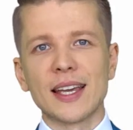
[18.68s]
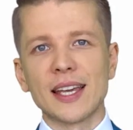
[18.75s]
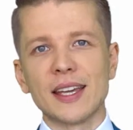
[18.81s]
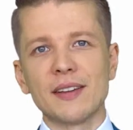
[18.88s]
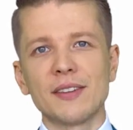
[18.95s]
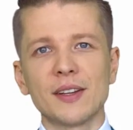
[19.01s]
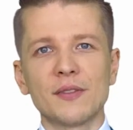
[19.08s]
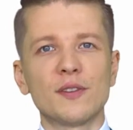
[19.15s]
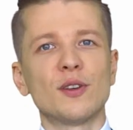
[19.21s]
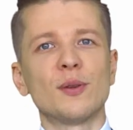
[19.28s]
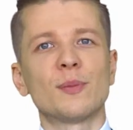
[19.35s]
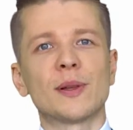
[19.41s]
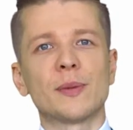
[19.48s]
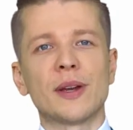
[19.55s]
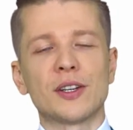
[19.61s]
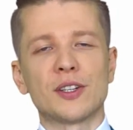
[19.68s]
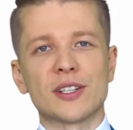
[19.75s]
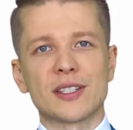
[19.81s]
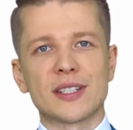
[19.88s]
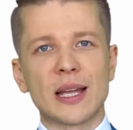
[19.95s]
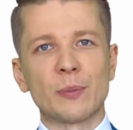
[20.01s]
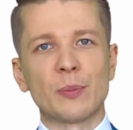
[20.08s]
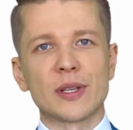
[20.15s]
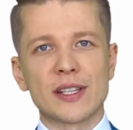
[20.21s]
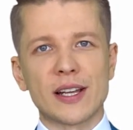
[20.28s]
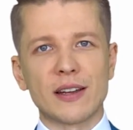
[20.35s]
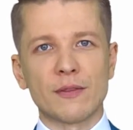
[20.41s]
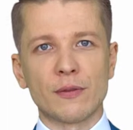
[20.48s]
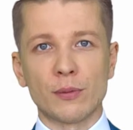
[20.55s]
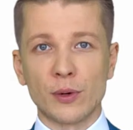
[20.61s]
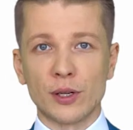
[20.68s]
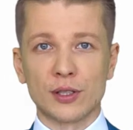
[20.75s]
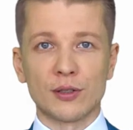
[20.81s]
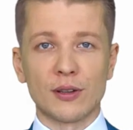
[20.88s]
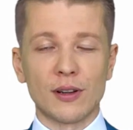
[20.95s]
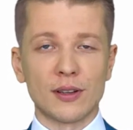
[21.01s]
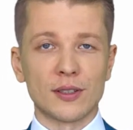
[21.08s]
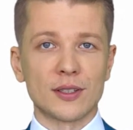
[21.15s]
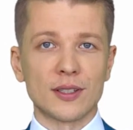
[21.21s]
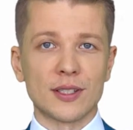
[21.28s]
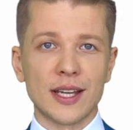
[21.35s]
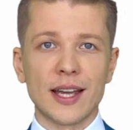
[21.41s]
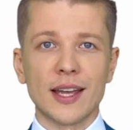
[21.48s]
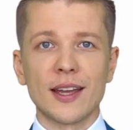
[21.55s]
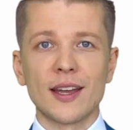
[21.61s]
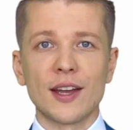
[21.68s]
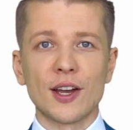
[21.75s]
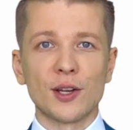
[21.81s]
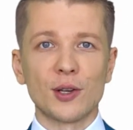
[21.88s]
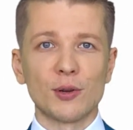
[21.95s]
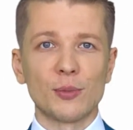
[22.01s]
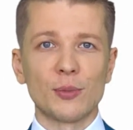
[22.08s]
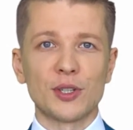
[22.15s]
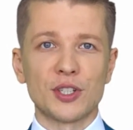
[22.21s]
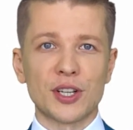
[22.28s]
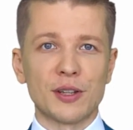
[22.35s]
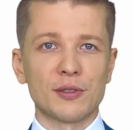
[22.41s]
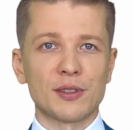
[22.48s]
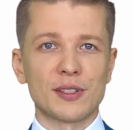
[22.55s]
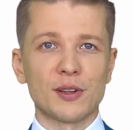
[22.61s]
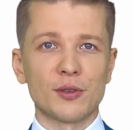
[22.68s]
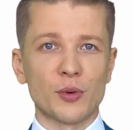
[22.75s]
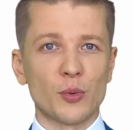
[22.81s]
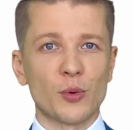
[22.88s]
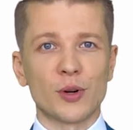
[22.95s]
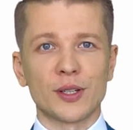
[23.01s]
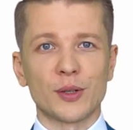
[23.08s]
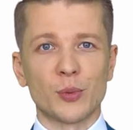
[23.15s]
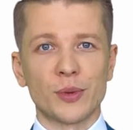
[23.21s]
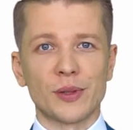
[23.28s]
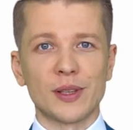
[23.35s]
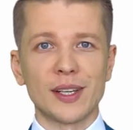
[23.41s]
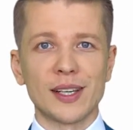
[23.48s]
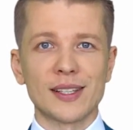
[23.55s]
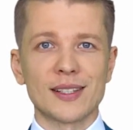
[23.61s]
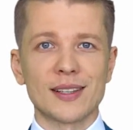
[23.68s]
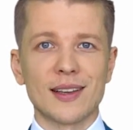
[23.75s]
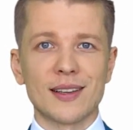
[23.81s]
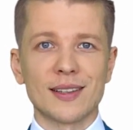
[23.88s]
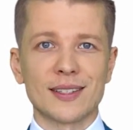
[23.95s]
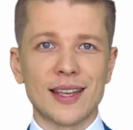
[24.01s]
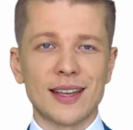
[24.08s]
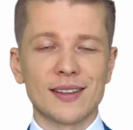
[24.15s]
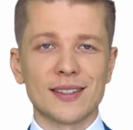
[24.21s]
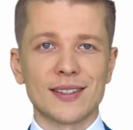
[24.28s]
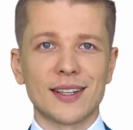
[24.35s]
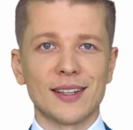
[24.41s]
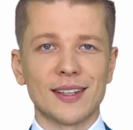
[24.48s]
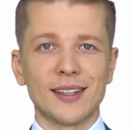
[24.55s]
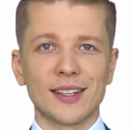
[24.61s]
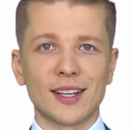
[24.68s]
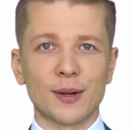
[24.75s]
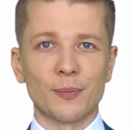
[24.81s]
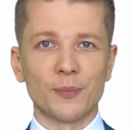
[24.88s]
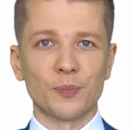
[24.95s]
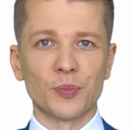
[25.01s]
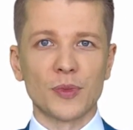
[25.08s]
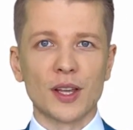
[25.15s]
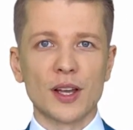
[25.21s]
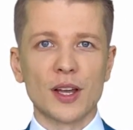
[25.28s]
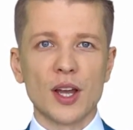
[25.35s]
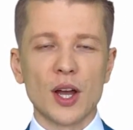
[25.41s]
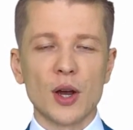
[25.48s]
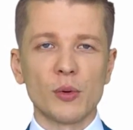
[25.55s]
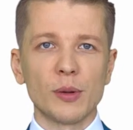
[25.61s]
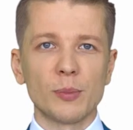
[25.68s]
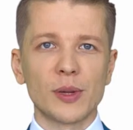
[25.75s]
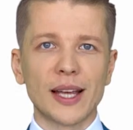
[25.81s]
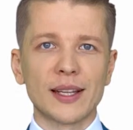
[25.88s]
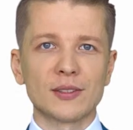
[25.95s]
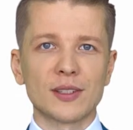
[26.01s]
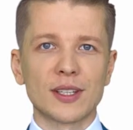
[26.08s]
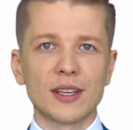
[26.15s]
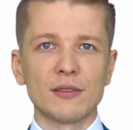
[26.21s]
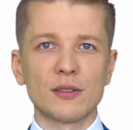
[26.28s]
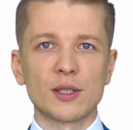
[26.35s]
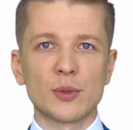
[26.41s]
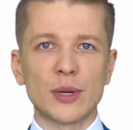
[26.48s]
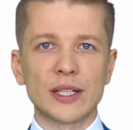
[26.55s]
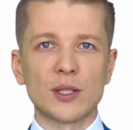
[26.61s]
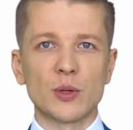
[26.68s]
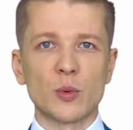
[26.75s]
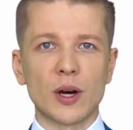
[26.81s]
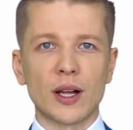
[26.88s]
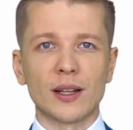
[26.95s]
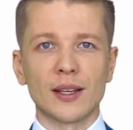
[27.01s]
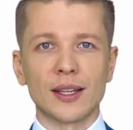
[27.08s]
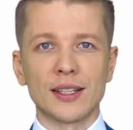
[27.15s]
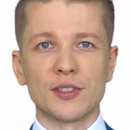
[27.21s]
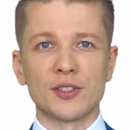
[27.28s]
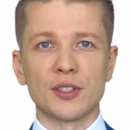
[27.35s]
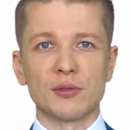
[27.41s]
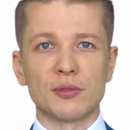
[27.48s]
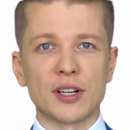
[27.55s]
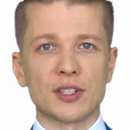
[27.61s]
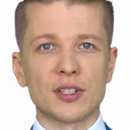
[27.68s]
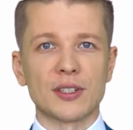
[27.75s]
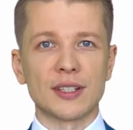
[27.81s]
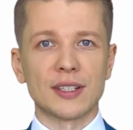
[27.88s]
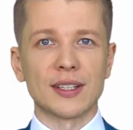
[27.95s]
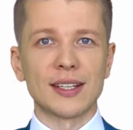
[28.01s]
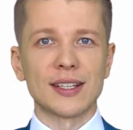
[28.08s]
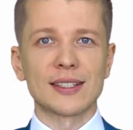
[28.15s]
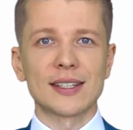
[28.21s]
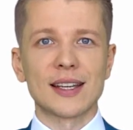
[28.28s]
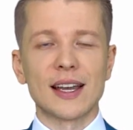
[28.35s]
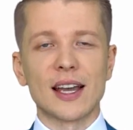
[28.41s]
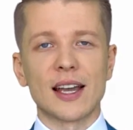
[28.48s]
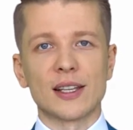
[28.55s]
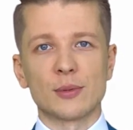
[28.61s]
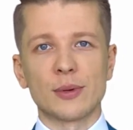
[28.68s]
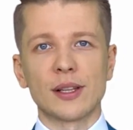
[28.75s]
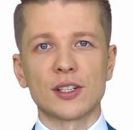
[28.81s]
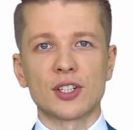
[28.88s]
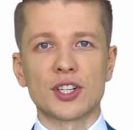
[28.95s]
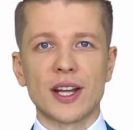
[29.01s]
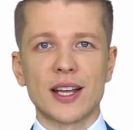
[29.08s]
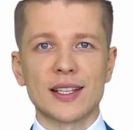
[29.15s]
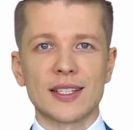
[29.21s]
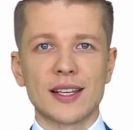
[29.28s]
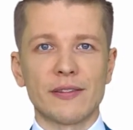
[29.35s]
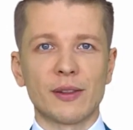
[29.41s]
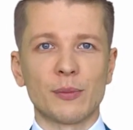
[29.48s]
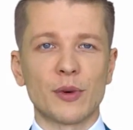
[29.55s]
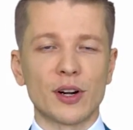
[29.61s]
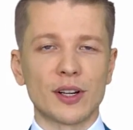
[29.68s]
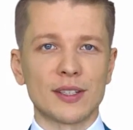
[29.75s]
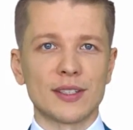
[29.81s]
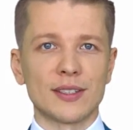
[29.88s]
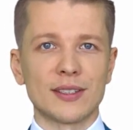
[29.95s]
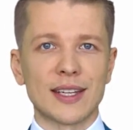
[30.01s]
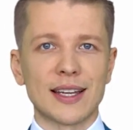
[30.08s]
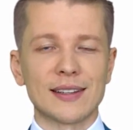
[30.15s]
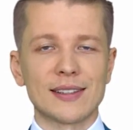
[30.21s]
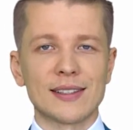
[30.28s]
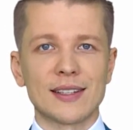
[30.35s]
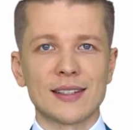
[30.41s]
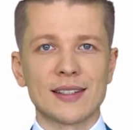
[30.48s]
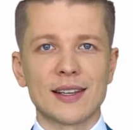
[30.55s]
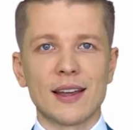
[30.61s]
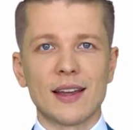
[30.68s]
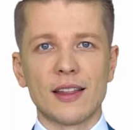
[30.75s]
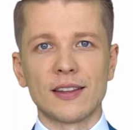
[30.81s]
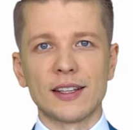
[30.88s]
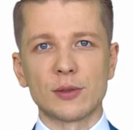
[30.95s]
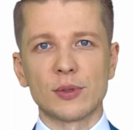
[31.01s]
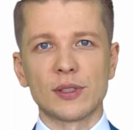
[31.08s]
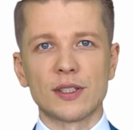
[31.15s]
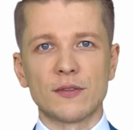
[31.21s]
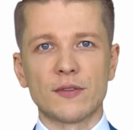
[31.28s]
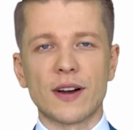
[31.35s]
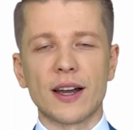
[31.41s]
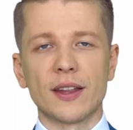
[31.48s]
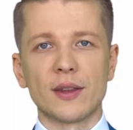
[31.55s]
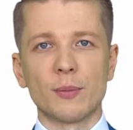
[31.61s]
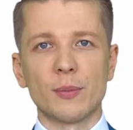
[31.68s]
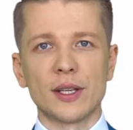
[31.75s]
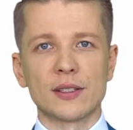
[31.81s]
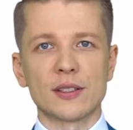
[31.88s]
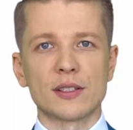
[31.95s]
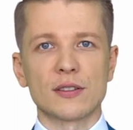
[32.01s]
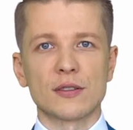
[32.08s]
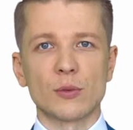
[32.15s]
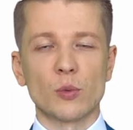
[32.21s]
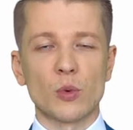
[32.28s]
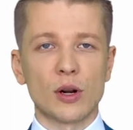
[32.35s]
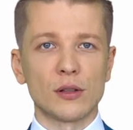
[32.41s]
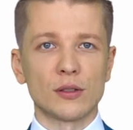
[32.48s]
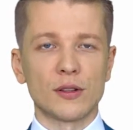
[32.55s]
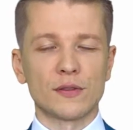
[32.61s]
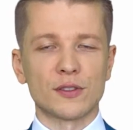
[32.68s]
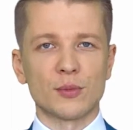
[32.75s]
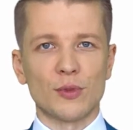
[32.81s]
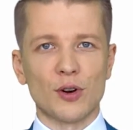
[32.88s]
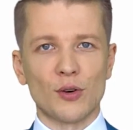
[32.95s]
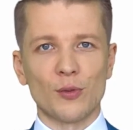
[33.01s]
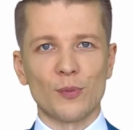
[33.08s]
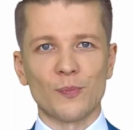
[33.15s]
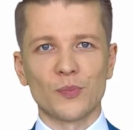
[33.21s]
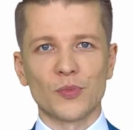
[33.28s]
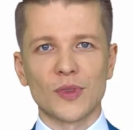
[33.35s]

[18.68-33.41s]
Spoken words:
Even if you implement just 10% of what you learned today, you will be generously rewarded with leads, sales and income. We plan to give you 21 lead generation techniques as well as share 7 marketing tendencies that will define the business world of tomorrow.